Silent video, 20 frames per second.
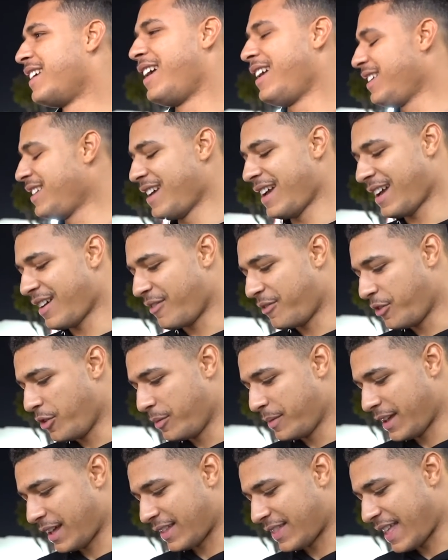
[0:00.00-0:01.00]
you ain't gonna fool
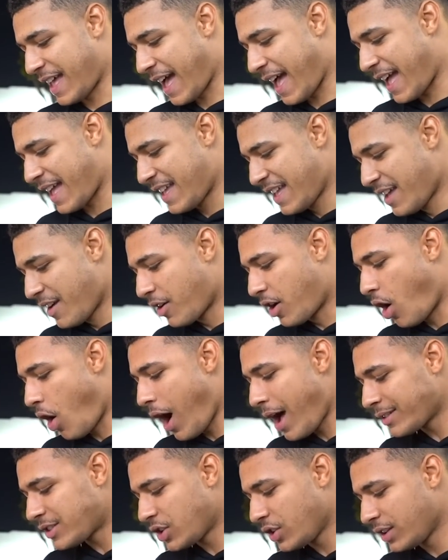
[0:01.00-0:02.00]
me on that. Go
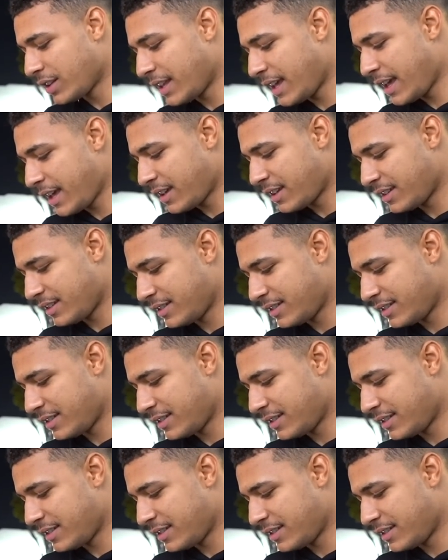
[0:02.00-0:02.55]
out to her, Nick.